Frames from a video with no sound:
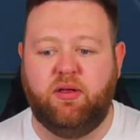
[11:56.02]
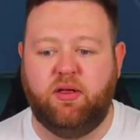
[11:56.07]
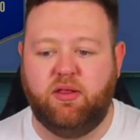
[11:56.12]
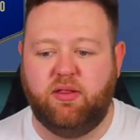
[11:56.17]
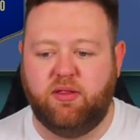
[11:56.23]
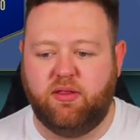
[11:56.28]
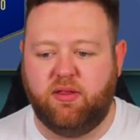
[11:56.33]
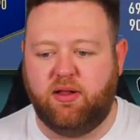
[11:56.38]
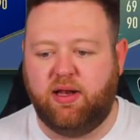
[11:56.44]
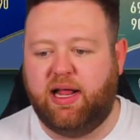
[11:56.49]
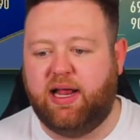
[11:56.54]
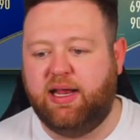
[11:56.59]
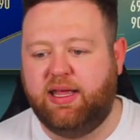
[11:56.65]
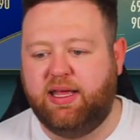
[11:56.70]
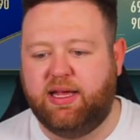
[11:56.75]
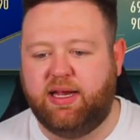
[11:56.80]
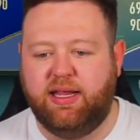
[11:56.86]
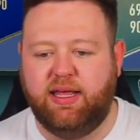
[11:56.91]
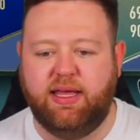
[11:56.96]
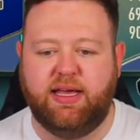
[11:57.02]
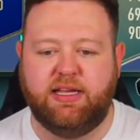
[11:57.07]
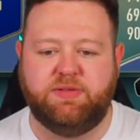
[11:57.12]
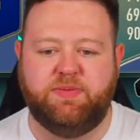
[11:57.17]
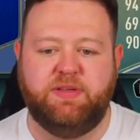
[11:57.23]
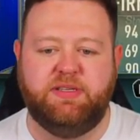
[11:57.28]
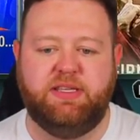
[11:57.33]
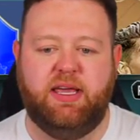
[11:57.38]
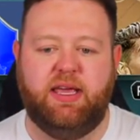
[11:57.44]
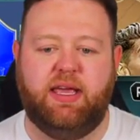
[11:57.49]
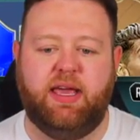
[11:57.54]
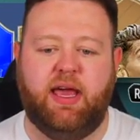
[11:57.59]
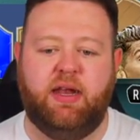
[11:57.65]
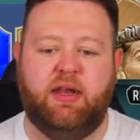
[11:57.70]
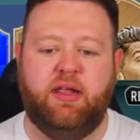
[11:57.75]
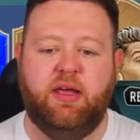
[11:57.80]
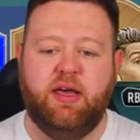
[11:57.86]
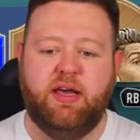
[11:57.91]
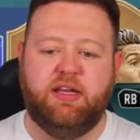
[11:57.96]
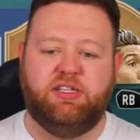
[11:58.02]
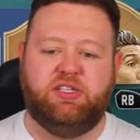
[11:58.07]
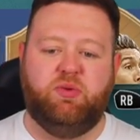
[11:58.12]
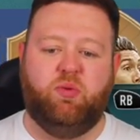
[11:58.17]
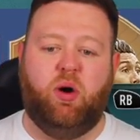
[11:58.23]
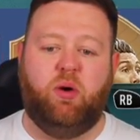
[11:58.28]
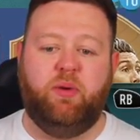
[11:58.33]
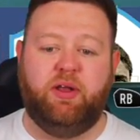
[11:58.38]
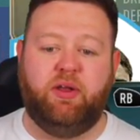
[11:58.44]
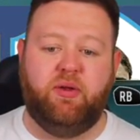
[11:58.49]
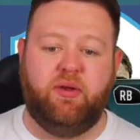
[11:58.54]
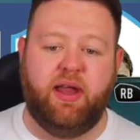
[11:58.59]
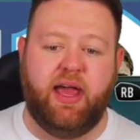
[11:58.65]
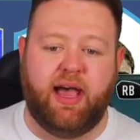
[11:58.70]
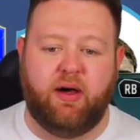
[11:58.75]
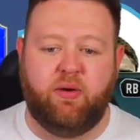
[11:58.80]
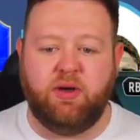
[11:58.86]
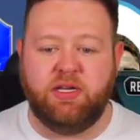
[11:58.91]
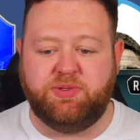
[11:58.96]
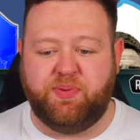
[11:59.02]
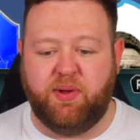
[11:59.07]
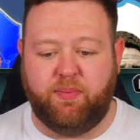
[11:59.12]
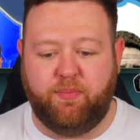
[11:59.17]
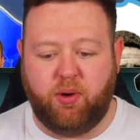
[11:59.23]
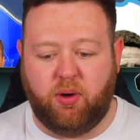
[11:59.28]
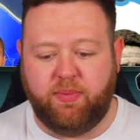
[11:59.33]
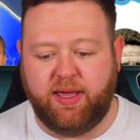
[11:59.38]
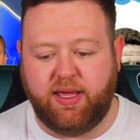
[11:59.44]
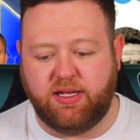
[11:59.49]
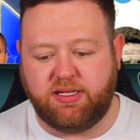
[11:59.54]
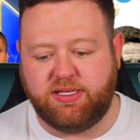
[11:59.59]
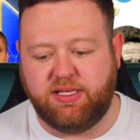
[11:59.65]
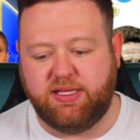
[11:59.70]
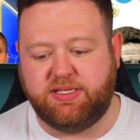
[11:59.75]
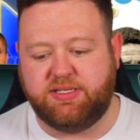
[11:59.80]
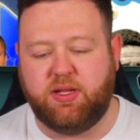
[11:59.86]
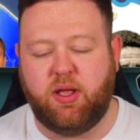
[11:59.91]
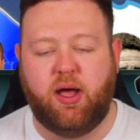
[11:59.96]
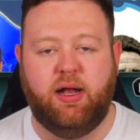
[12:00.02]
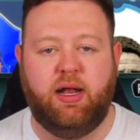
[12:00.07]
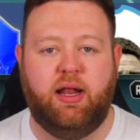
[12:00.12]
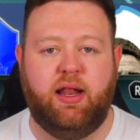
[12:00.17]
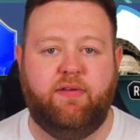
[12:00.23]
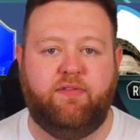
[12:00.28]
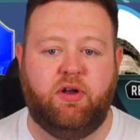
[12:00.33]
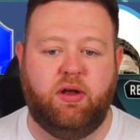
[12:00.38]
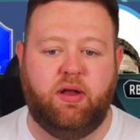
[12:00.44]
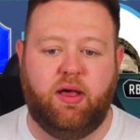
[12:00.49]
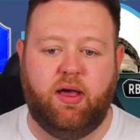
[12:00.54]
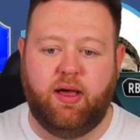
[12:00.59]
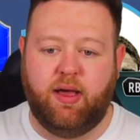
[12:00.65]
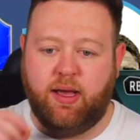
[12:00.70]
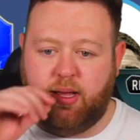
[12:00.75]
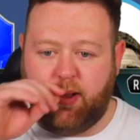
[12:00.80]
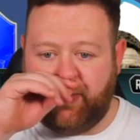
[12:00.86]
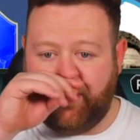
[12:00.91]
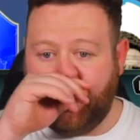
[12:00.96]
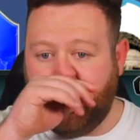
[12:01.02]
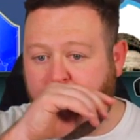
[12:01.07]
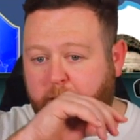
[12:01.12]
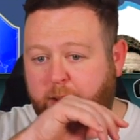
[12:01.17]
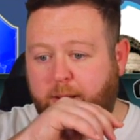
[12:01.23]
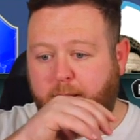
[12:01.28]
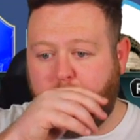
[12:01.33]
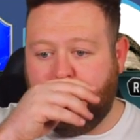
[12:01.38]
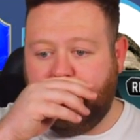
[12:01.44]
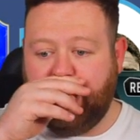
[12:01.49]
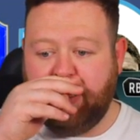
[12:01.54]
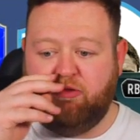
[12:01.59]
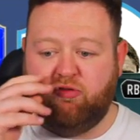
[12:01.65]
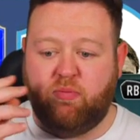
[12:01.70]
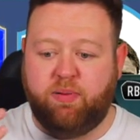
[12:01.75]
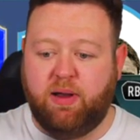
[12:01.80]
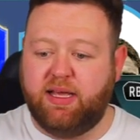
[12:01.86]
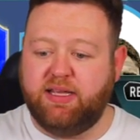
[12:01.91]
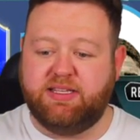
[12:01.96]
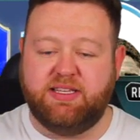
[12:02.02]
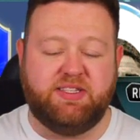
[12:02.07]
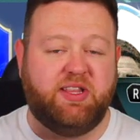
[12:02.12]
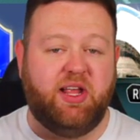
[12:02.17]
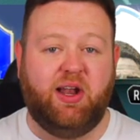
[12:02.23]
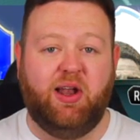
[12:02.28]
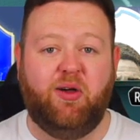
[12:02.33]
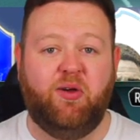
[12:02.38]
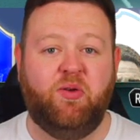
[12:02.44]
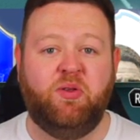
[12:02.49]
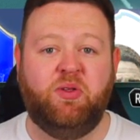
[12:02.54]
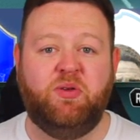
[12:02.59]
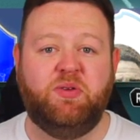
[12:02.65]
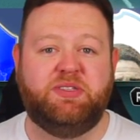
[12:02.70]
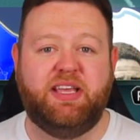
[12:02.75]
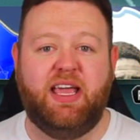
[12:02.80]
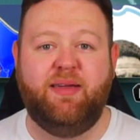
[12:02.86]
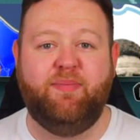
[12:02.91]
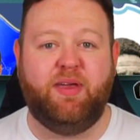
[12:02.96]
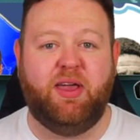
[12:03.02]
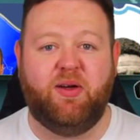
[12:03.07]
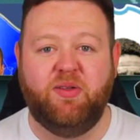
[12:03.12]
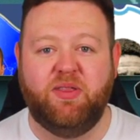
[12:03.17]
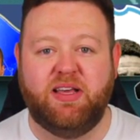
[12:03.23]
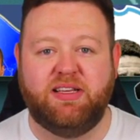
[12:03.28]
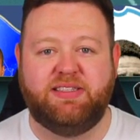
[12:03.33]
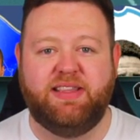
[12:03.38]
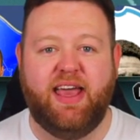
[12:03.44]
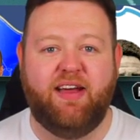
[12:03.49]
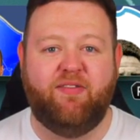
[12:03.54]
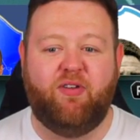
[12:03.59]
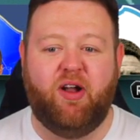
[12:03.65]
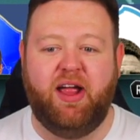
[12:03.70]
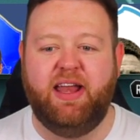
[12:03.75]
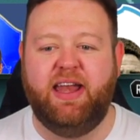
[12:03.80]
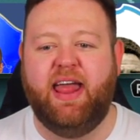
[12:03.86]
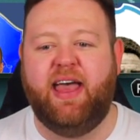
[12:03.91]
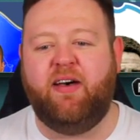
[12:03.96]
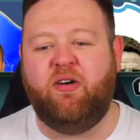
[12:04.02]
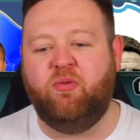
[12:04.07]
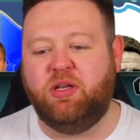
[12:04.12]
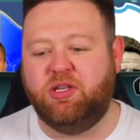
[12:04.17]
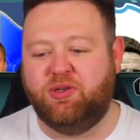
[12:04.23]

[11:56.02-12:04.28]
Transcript: the, the La Liga League SBC again. So what we do now is put Bobby into this starting 11. Um, he replaces the lone Eusebio that's there right now,